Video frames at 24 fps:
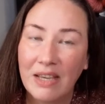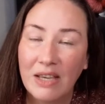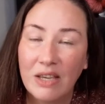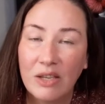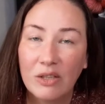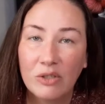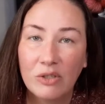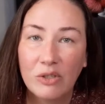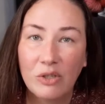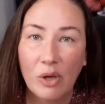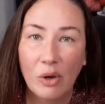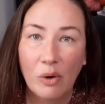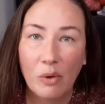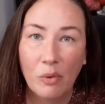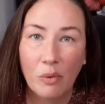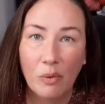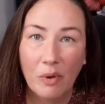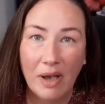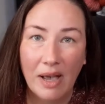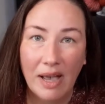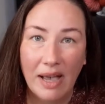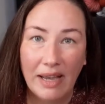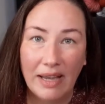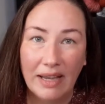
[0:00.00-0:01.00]
So
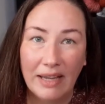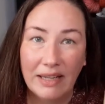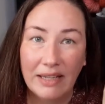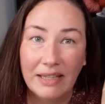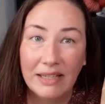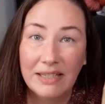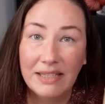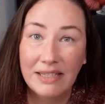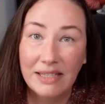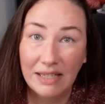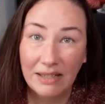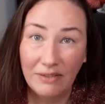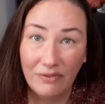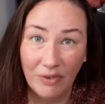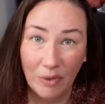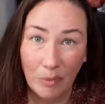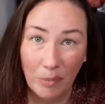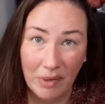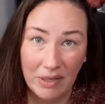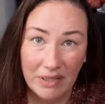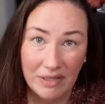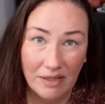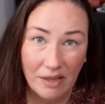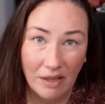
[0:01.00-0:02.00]
I did film
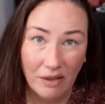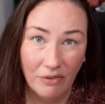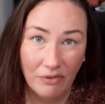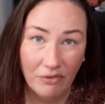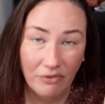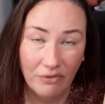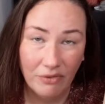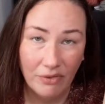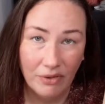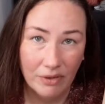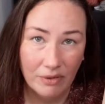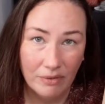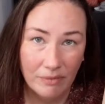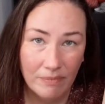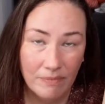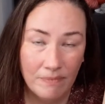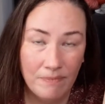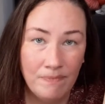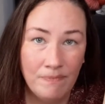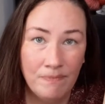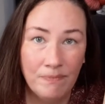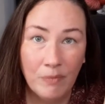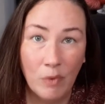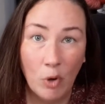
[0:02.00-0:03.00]
myself
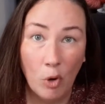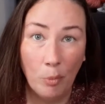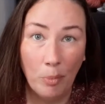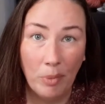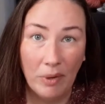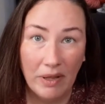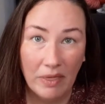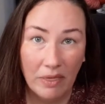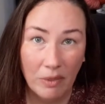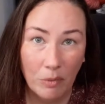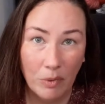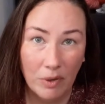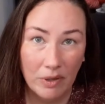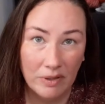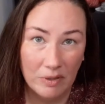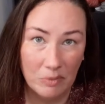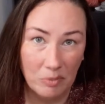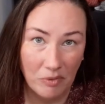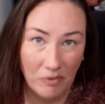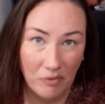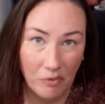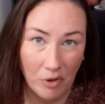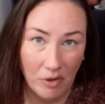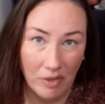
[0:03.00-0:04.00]
opening the ones
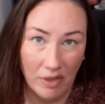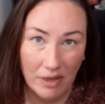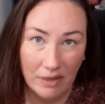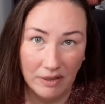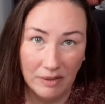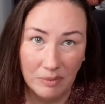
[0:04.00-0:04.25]
before this.